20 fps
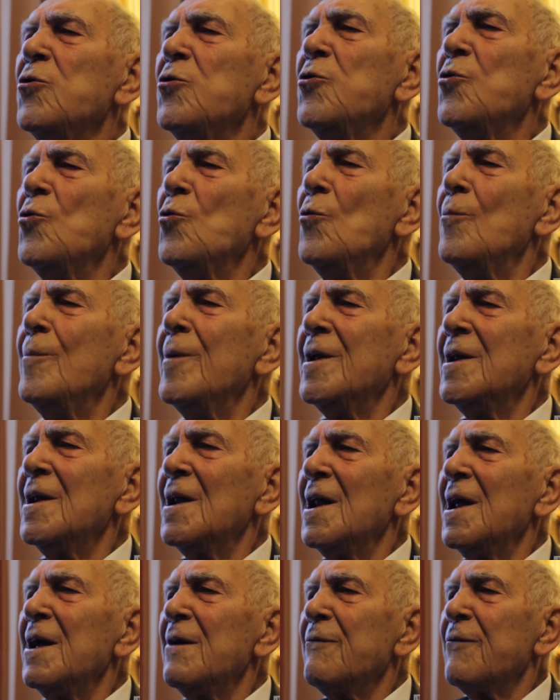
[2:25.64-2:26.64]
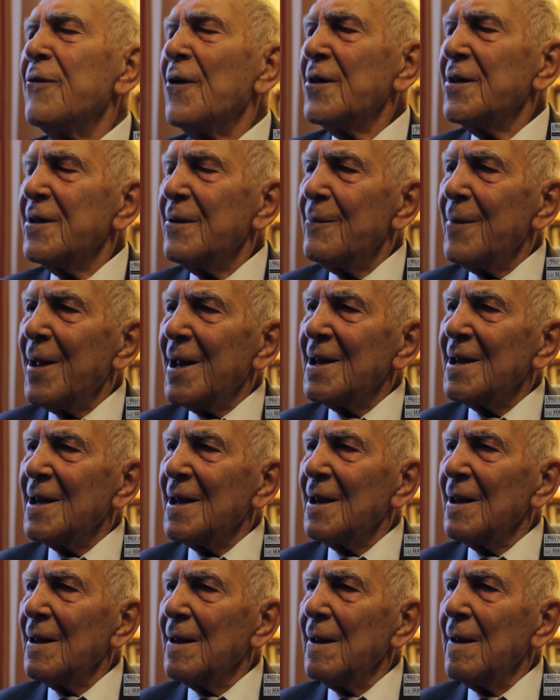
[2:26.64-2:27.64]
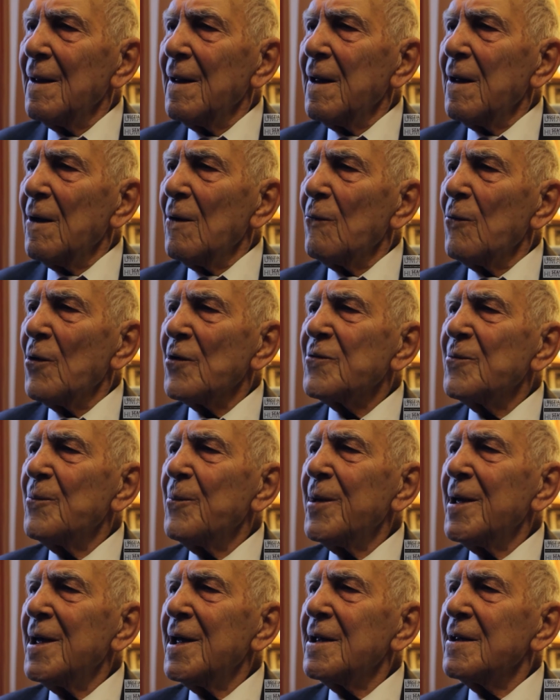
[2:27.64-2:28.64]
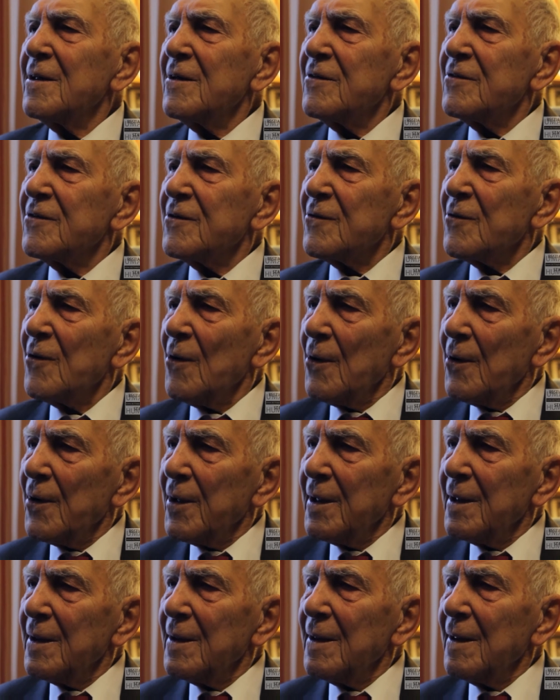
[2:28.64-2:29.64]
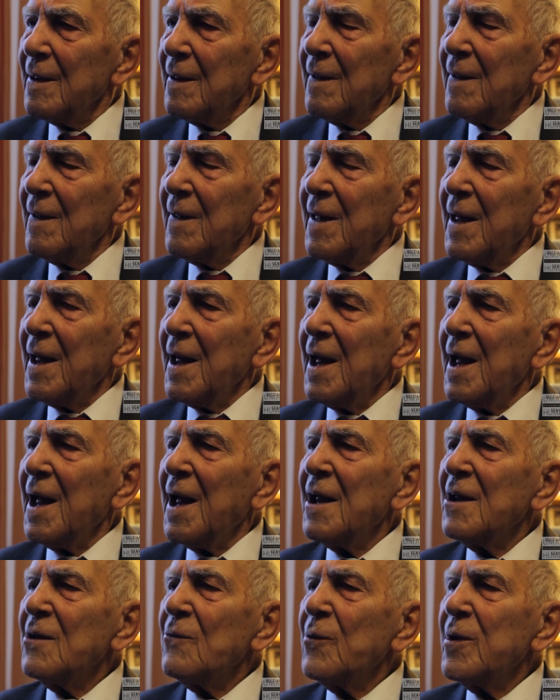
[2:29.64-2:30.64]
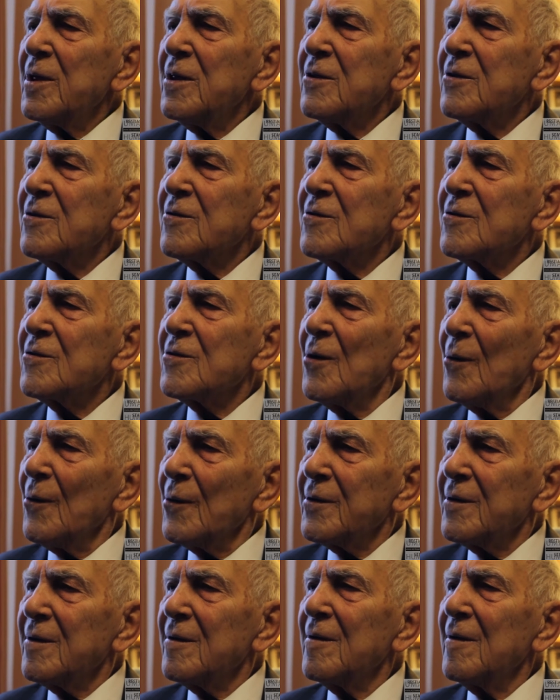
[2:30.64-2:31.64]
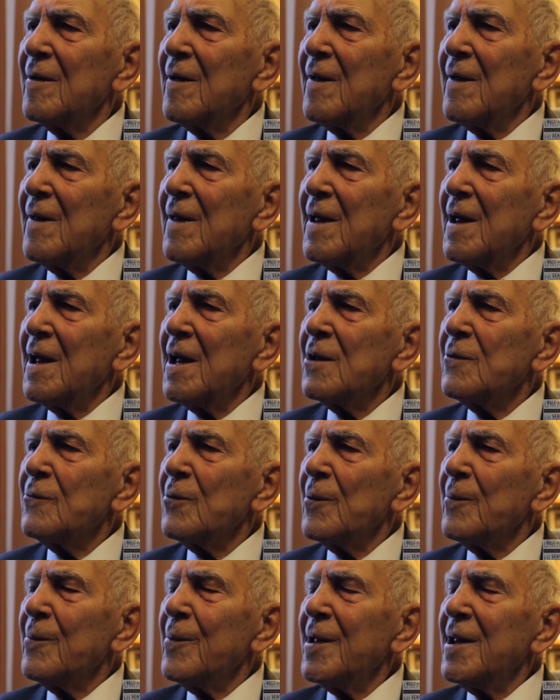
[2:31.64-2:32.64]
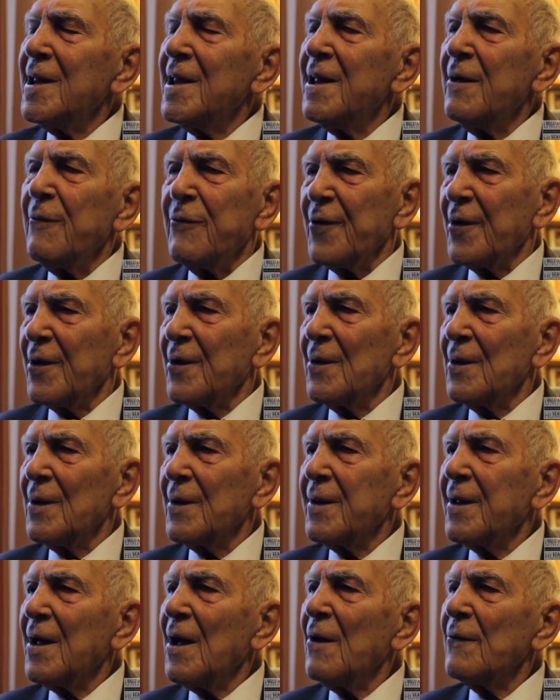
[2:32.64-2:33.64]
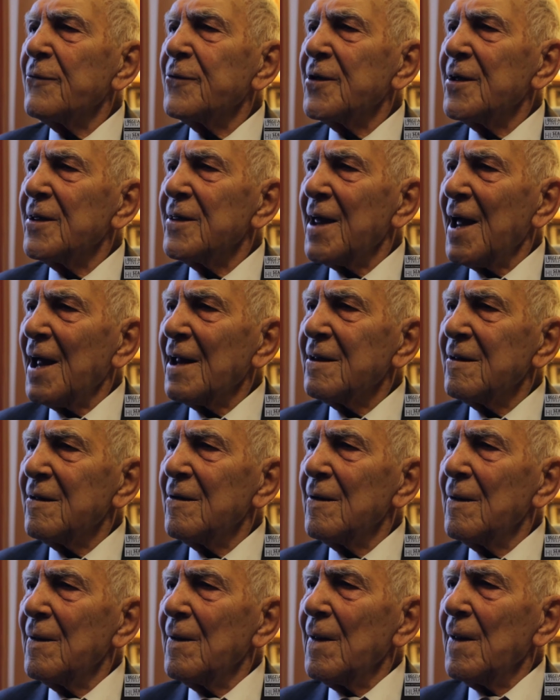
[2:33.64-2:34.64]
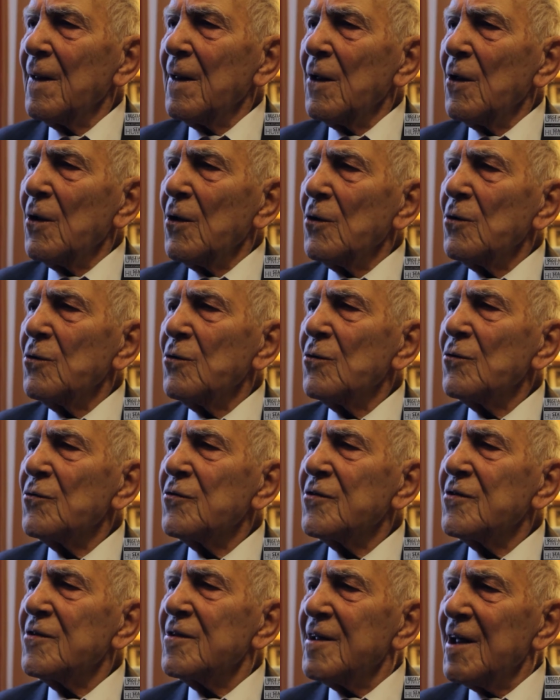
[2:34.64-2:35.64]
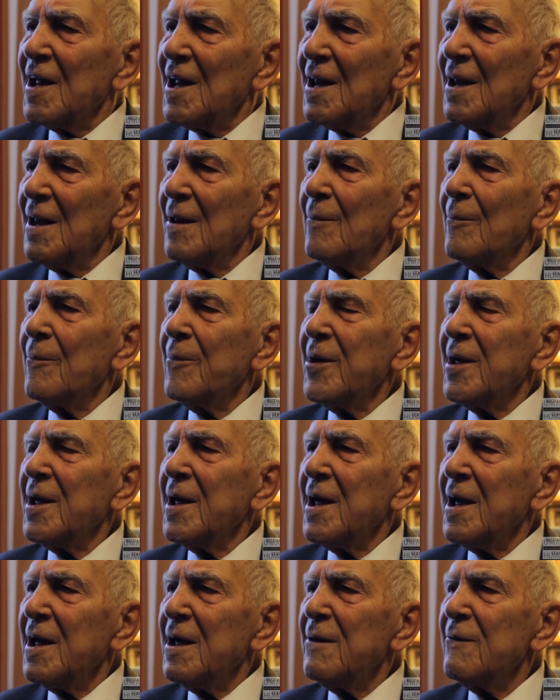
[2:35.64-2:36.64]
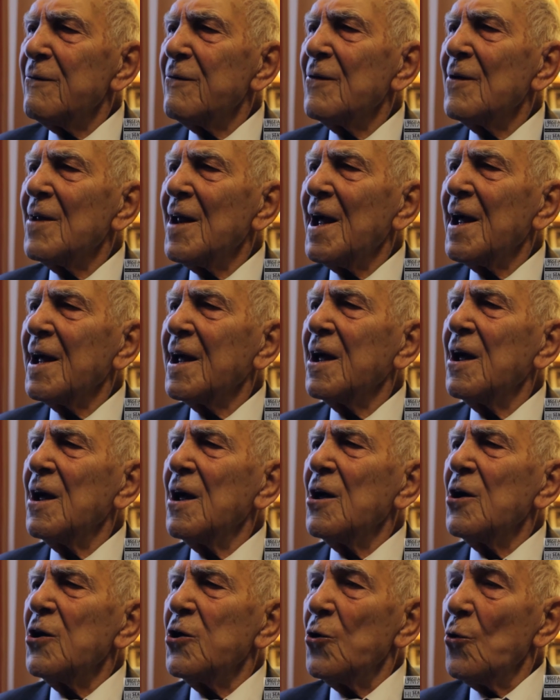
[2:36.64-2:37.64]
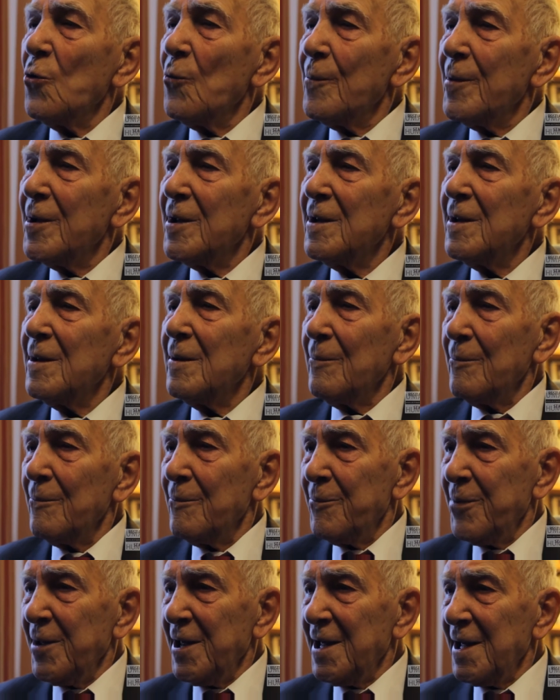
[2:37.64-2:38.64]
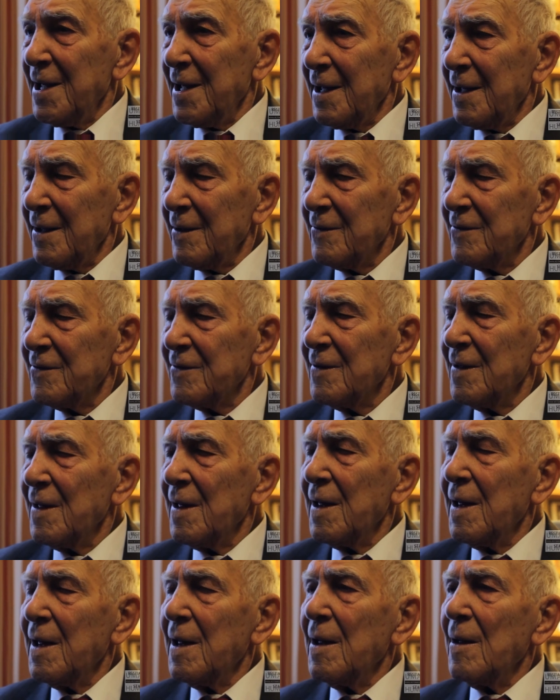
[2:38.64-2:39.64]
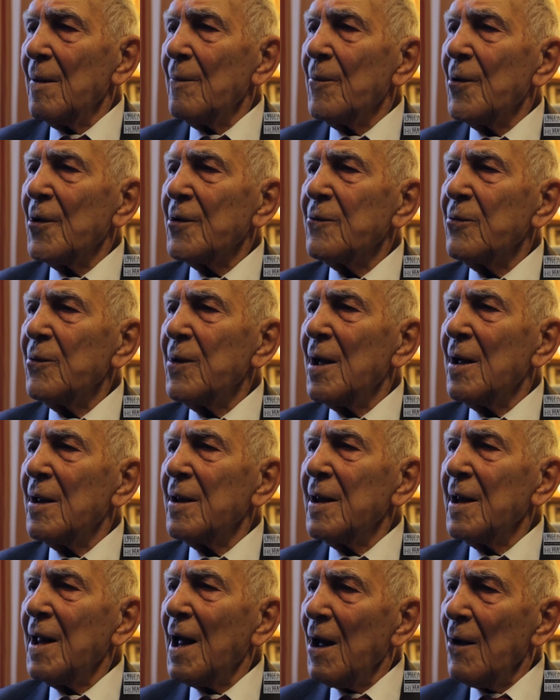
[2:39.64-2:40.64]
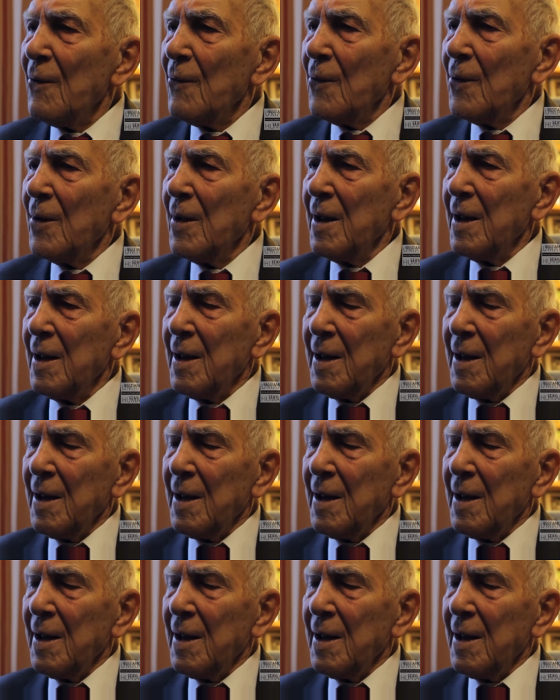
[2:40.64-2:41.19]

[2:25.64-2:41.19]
humanly fundamental, was being destroyed. And we thought it would be difficult after that to still behave like human beings, but we are now